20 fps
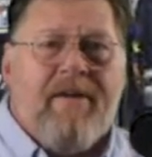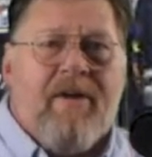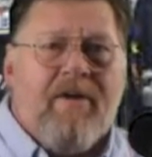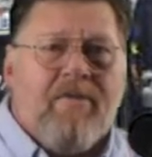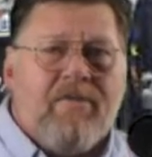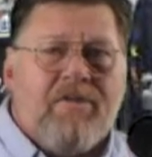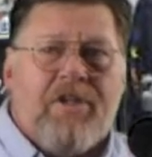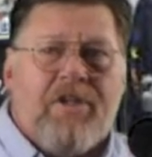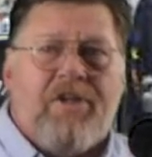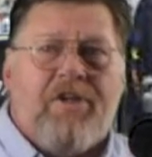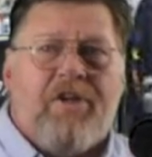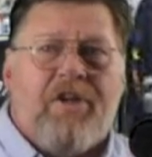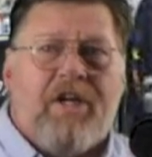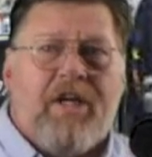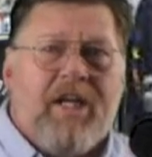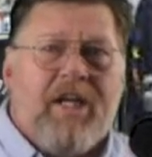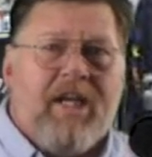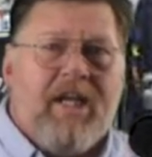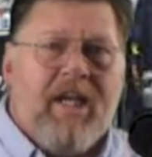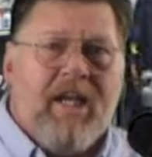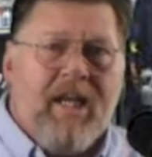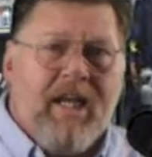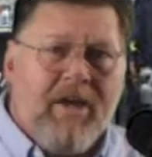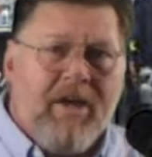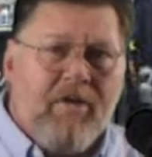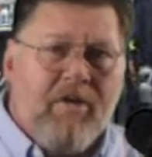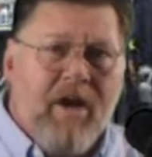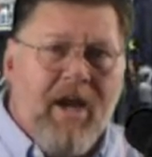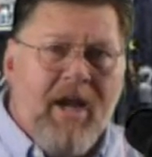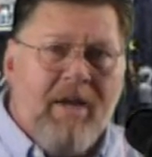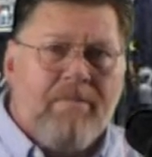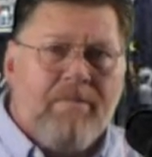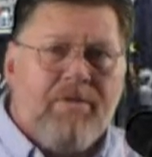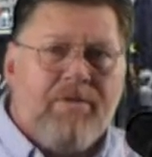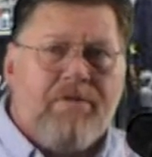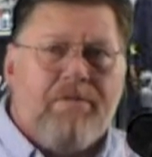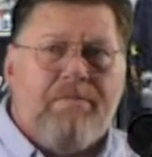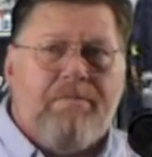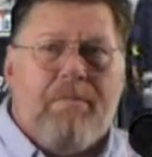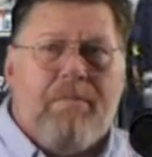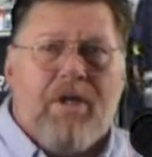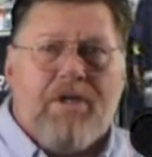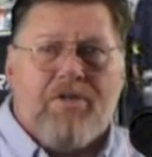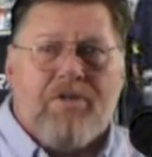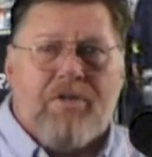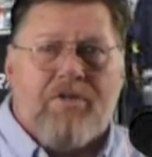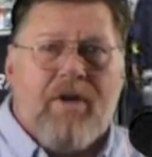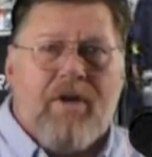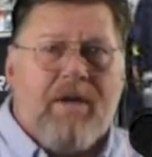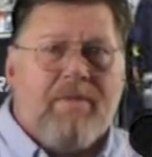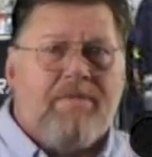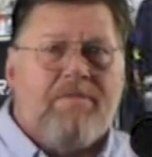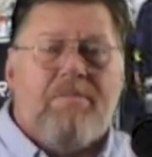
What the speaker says: all of a sudden you're going to get leg cramps, muscle cramps.